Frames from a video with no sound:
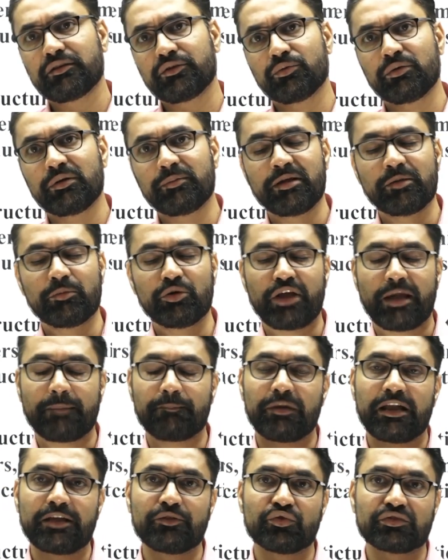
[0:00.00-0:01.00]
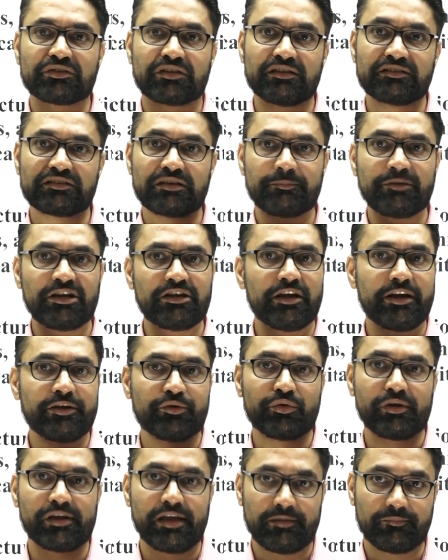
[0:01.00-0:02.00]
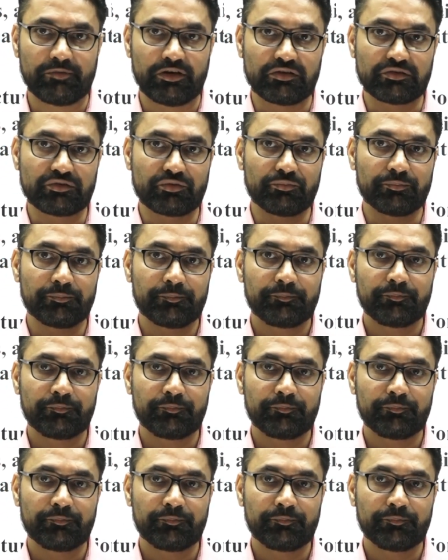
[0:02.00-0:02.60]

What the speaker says: you will be able to apply those concepts in day-to-day life also.